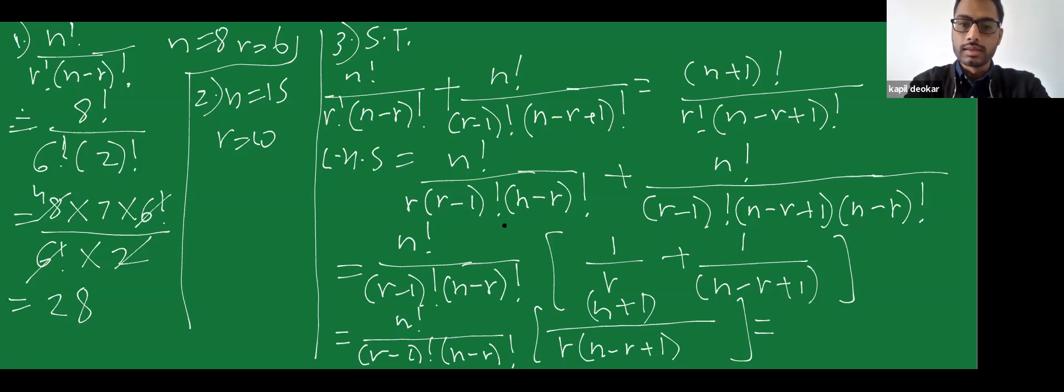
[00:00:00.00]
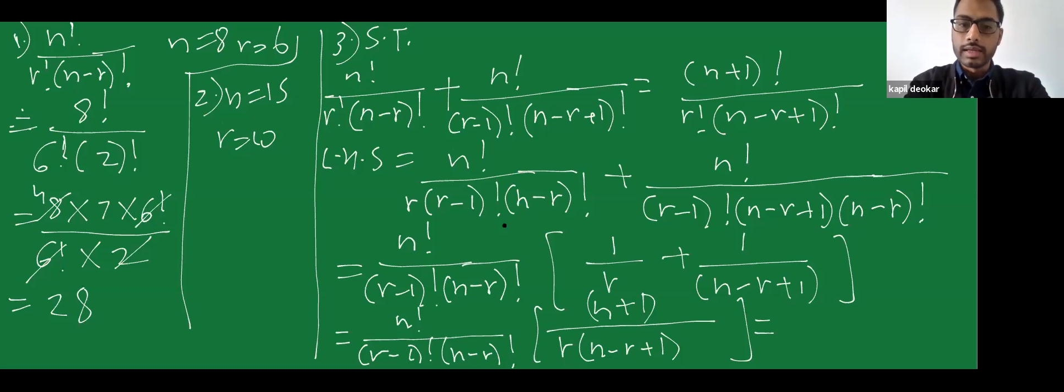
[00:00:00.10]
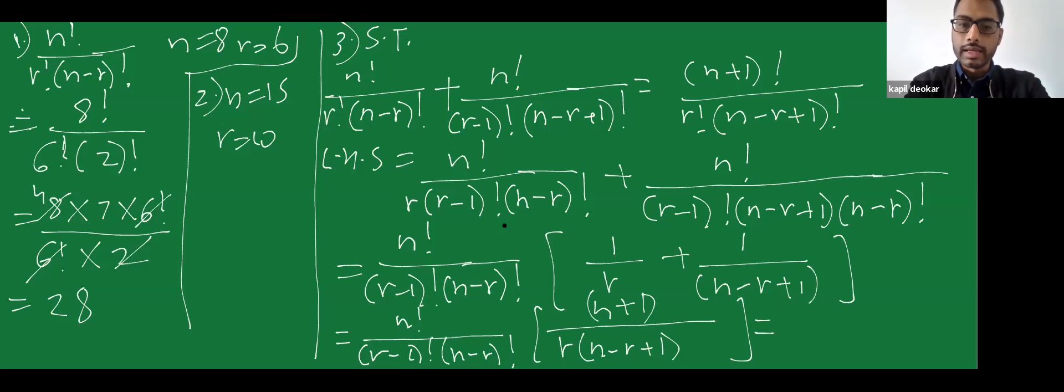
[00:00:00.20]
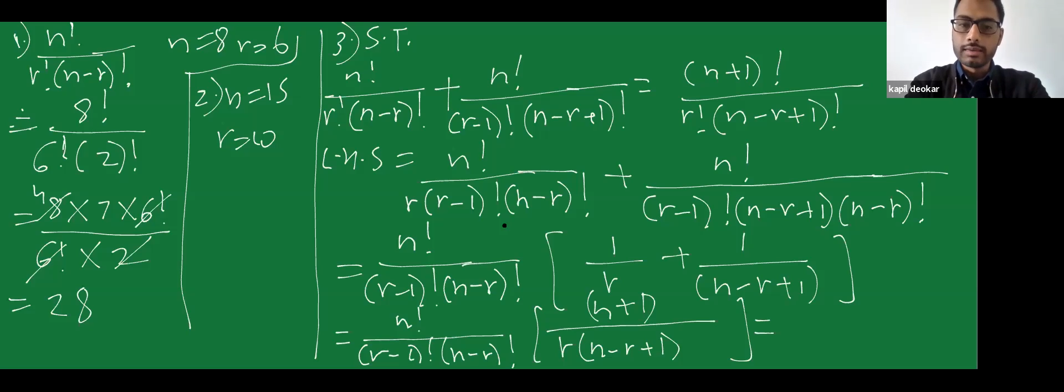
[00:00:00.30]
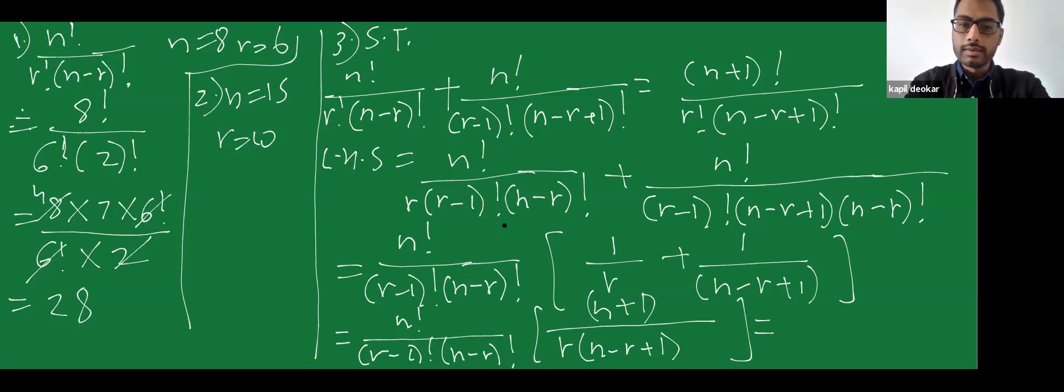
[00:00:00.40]

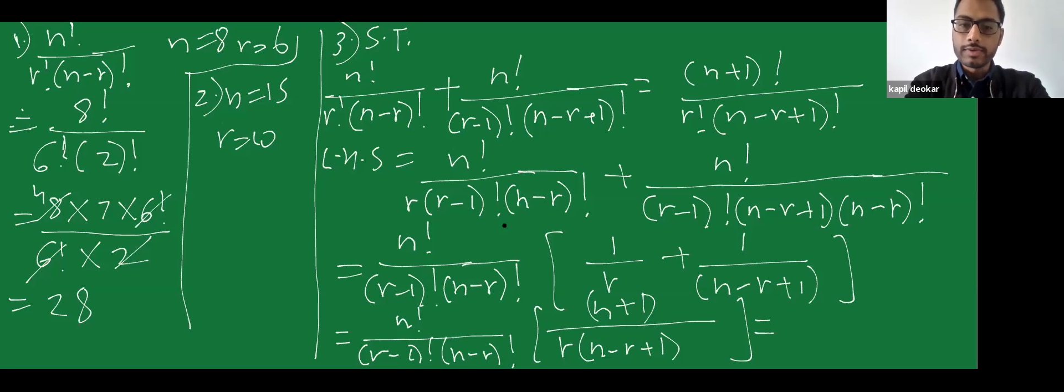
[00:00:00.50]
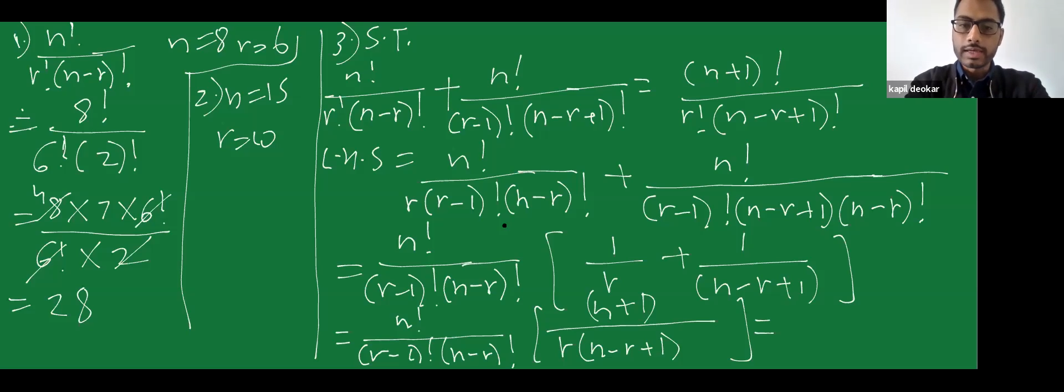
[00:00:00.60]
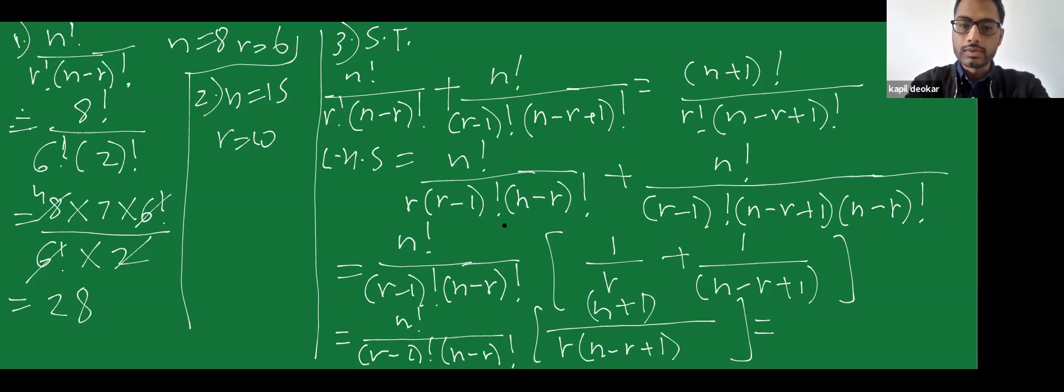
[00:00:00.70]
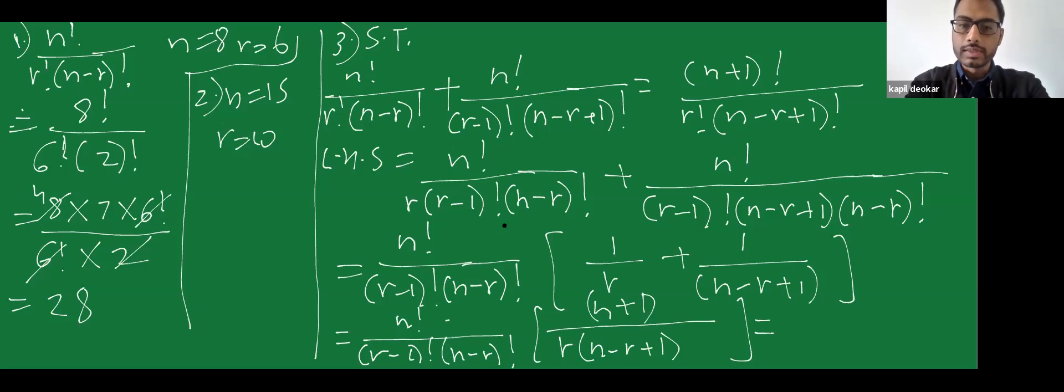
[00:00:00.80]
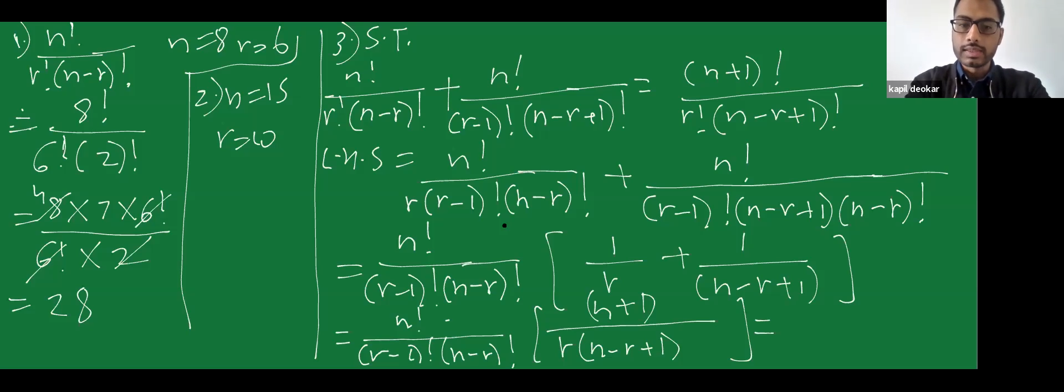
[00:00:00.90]
n
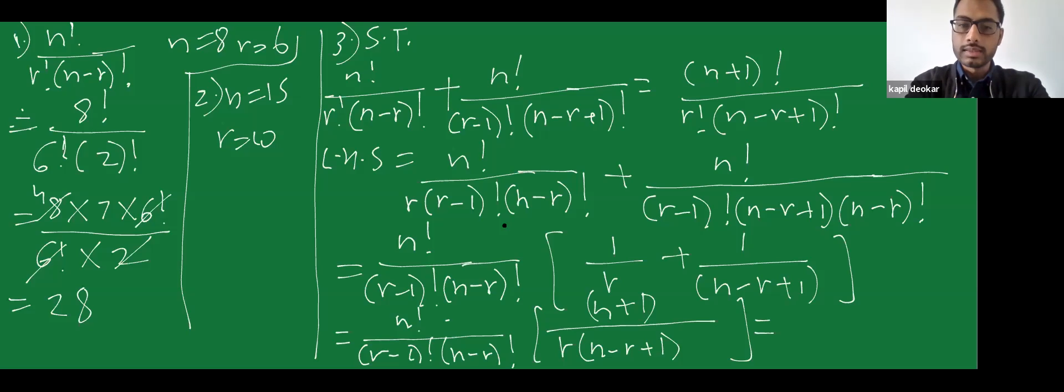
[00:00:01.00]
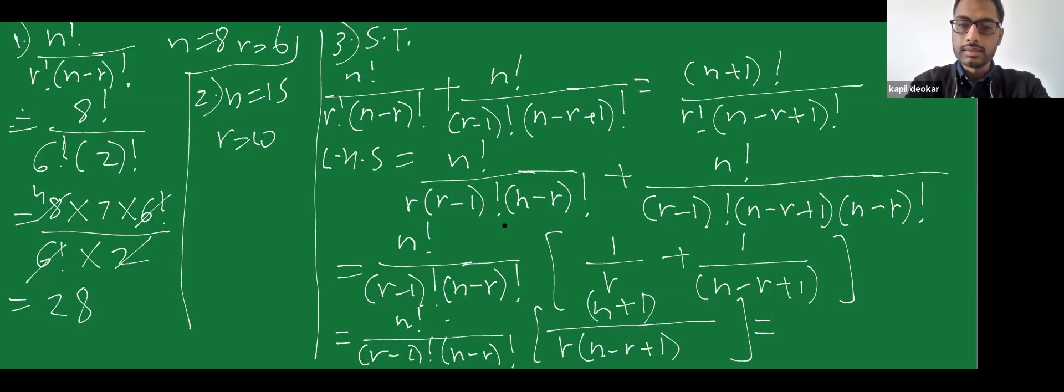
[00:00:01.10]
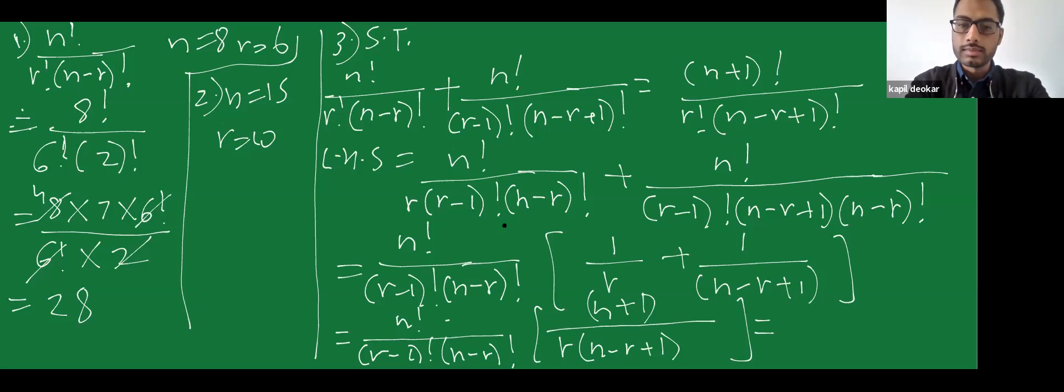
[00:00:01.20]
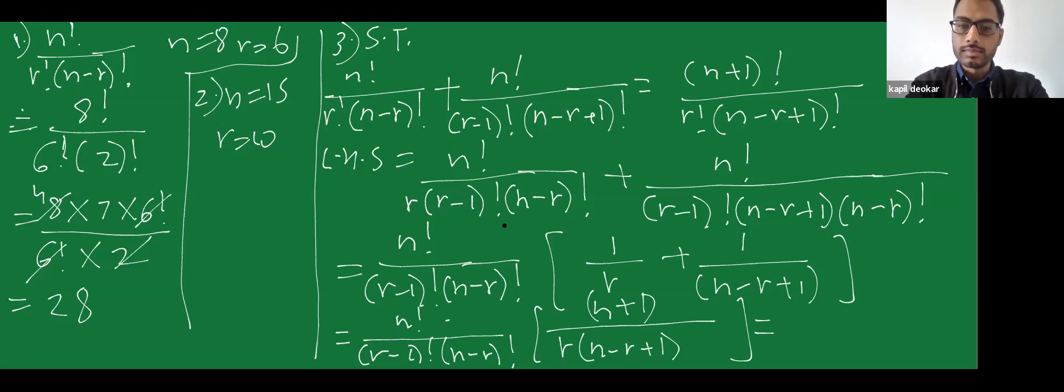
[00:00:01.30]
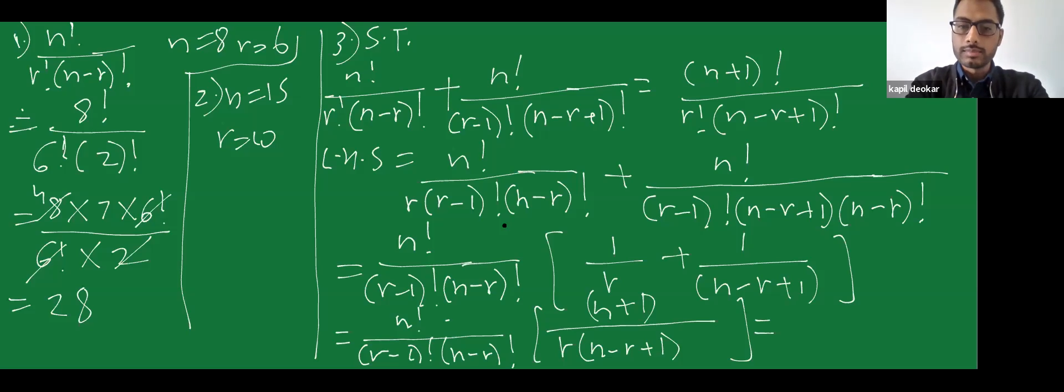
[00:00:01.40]
factorial
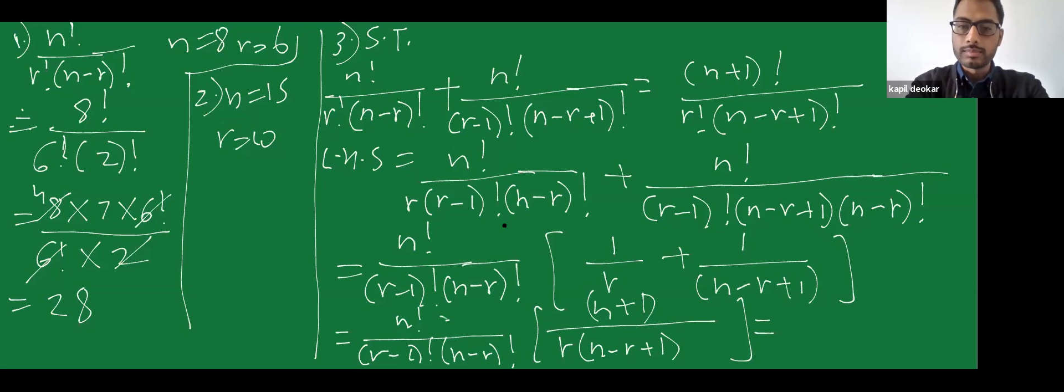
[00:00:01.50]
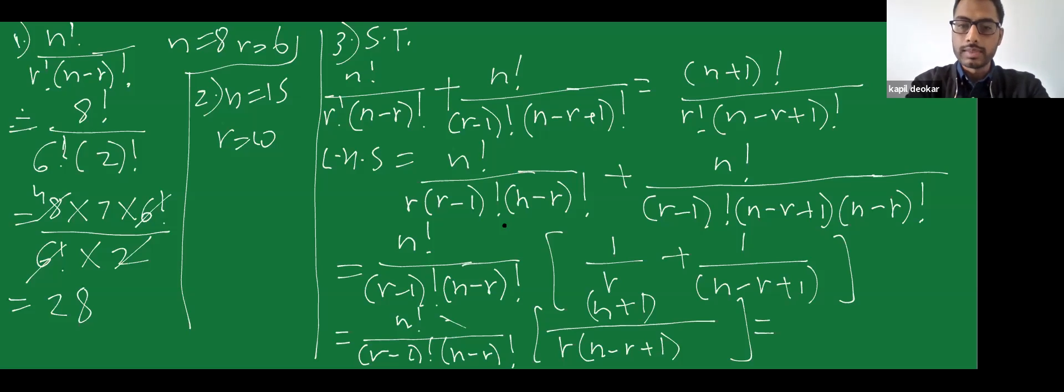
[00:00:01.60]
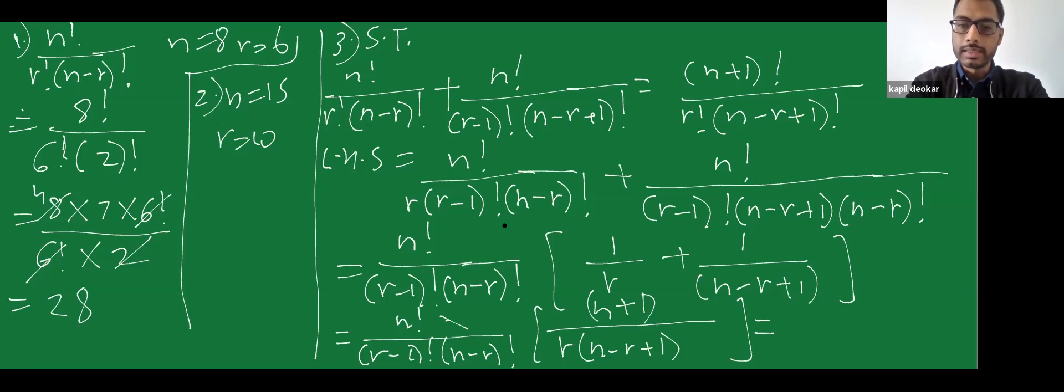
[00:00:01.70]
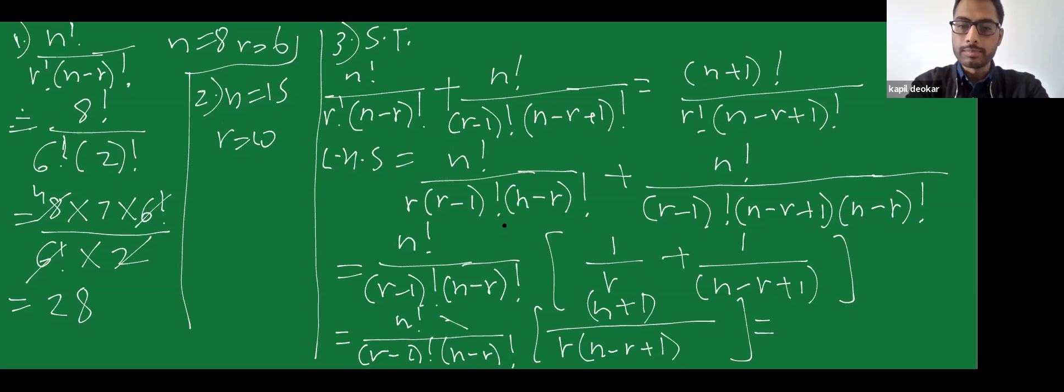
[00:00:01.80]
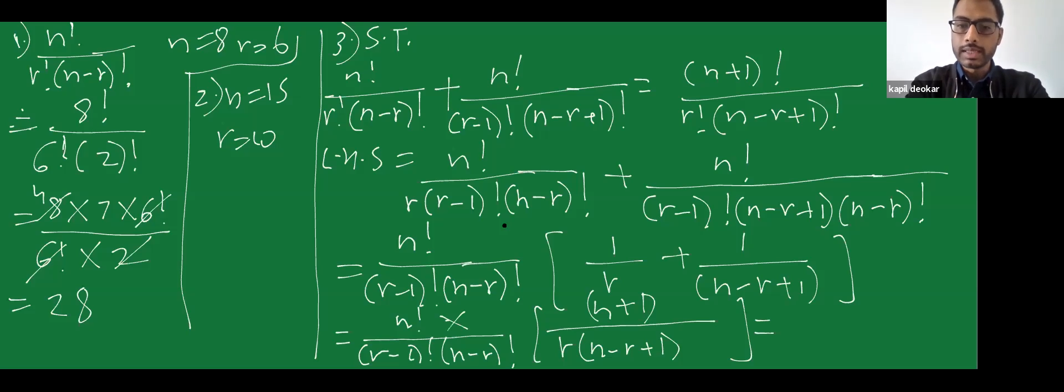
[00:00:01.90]

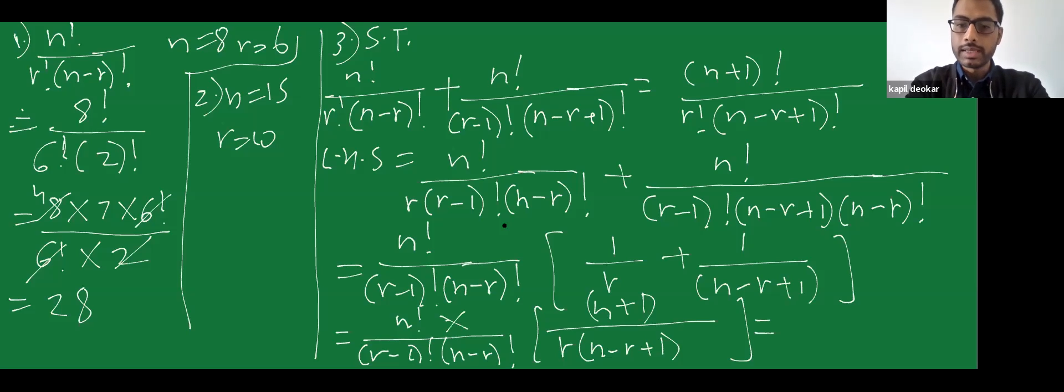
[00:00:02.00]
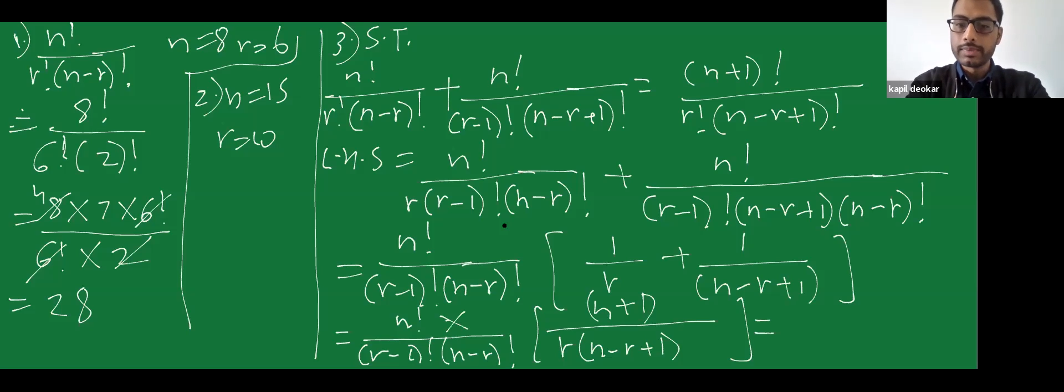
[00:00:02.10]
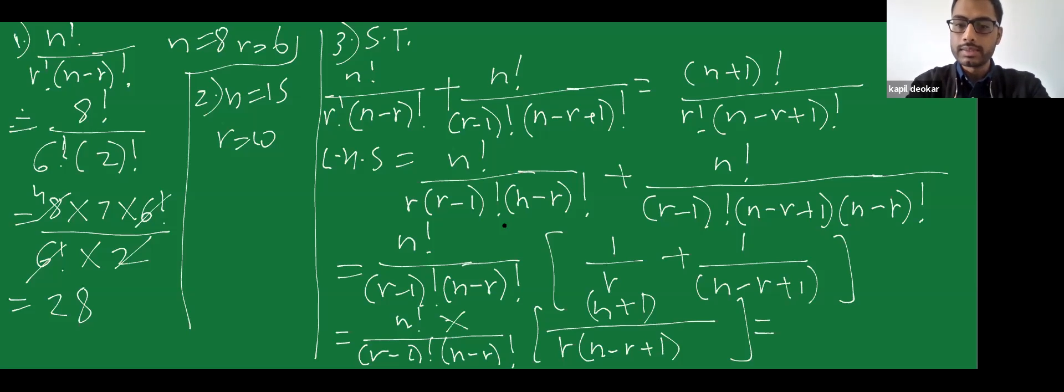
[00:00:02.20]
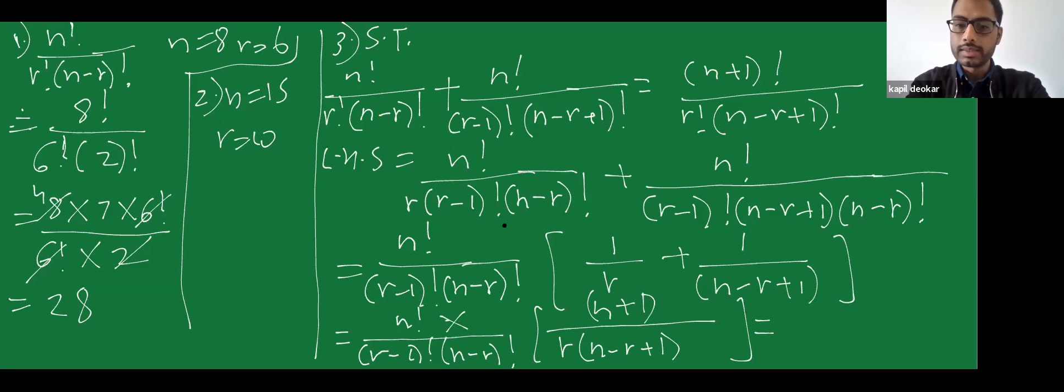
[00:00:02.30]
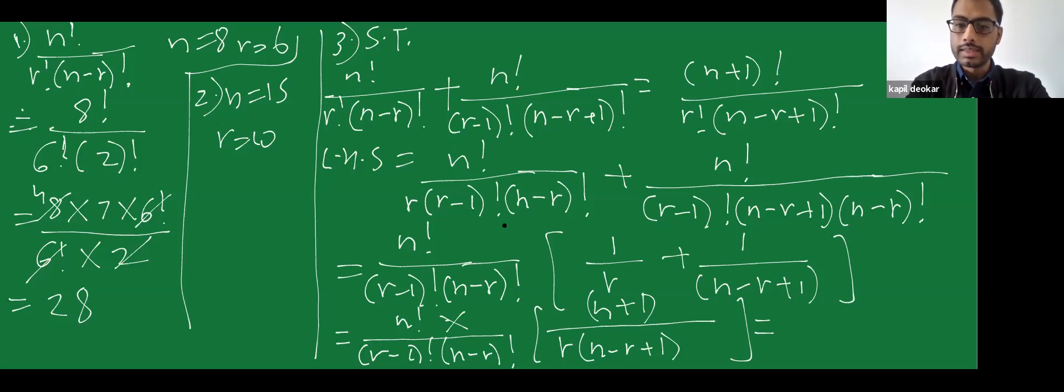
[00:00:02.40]
multiplied with